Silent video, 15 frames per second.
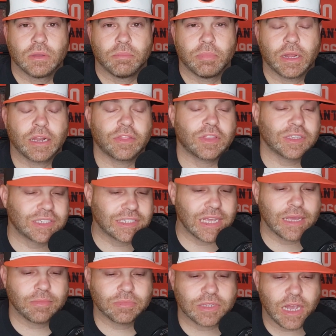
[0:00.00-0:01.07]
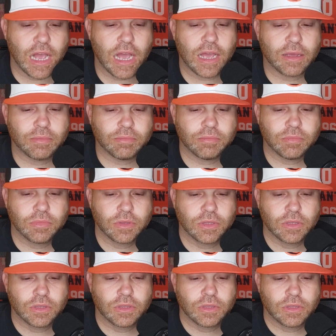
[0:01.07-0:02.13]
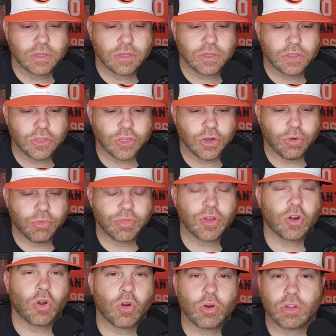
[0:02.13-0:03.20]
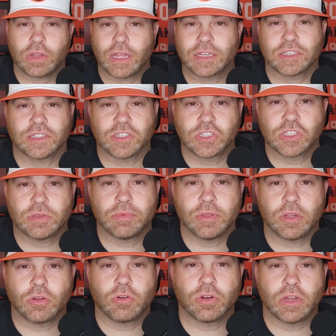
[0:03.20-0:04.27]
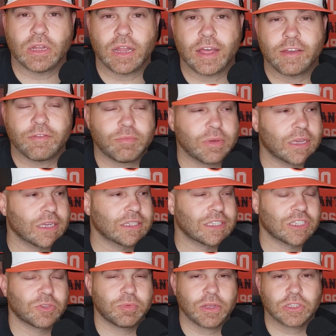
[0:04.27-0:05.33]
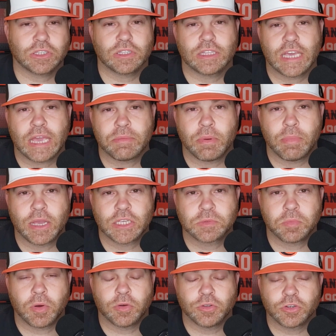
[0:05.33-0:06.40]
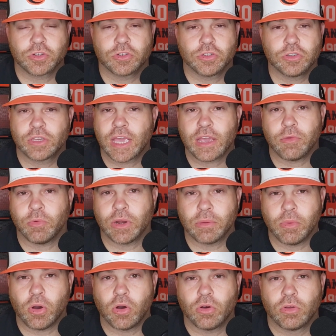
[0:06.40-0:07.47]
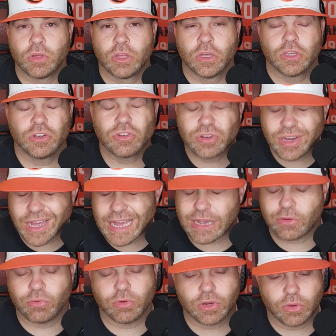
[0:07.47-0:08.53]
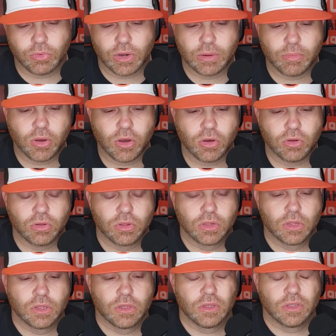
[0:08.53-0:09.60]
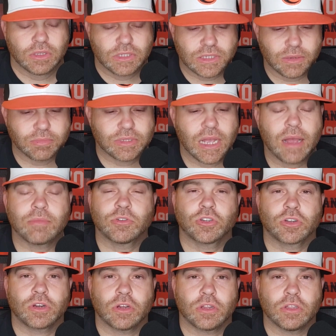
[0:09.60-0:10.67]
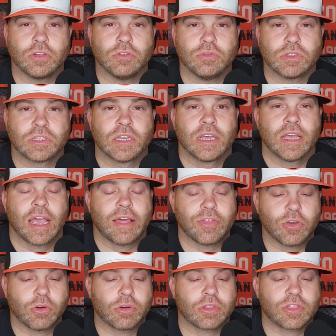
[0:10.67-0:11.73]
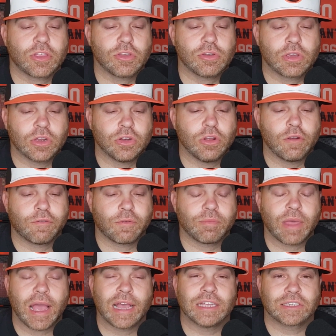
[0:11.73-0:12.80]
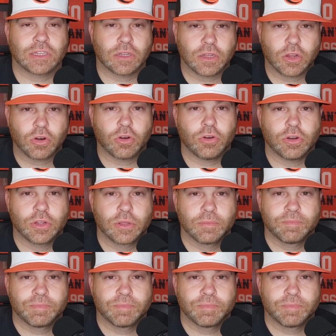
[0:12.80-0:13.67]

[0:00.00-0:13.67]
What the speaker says: But at the same time, there are lessons to be learned in life because especially the game of baseball, you can't win them all. You're not going to win them all. Sometimes you're going to lose. And the only thing you can do from that is learn.